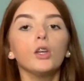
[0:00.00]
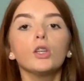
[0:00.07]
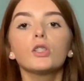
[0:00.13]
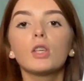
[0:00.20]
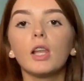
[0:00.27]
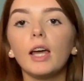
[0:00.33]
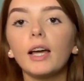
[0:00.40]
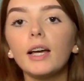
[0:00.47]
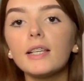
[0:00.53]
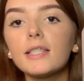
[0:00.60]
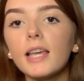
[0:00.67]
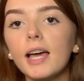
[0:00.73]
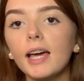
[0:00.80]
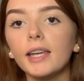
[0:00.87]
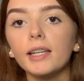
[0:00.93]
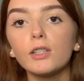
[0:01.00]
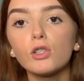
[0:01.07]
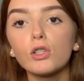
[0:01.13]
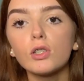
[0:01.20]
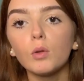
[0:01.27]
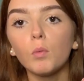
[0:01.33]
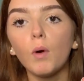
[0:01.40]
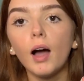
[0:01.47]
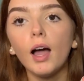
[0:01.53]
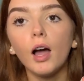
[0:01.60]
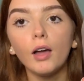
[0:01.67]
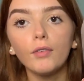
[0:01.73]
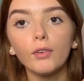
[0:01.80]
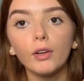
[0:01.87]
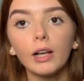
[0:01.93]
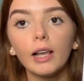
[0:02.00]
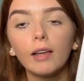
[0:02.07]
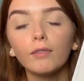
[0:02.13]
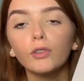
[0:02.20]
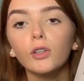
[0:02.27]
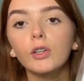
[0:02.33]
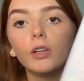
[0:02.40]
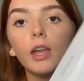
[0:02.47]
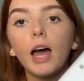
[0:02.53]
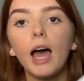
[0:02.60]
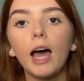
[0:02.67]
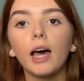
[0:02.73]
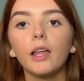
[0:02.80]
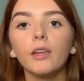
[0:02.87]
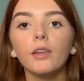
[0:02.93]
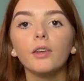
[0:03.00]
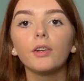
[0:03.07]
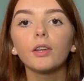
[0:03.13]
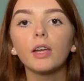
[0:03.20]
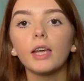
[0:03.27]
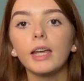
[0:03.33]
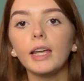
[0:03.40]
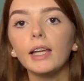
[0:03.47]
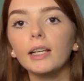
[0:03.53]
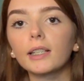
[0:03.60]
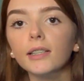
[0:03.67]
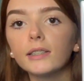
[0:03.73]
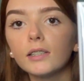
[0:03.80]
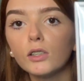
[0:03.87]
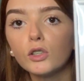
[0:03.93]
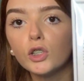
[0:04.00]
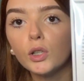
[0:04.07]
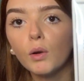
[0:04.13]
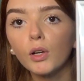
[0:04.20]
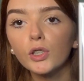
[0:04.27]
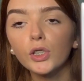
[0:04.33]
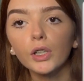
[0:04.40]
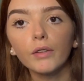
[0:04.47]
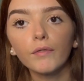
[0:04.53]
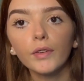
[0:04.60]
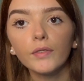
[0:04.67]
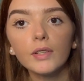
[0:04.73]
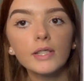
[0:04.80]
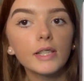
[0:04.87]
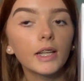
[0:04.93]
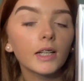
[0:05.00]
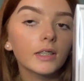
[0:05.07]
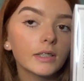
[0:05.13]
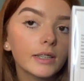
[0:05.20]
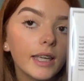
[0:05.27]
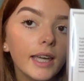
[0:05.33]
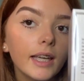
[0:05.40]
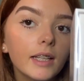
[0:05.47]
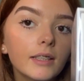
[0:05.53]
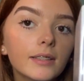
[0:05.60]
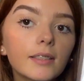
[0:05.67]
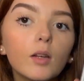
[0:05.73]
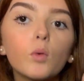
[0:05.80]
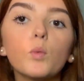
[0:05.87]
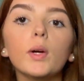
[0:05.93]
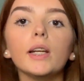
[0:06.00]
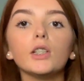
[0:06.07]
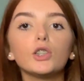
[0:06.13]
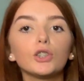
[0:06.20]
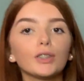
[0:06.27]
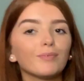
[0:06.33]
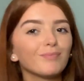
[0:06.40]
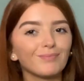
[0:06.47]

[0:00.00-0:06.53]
So like I said, it's just the white iPhone 11 and it is 256 gigs, which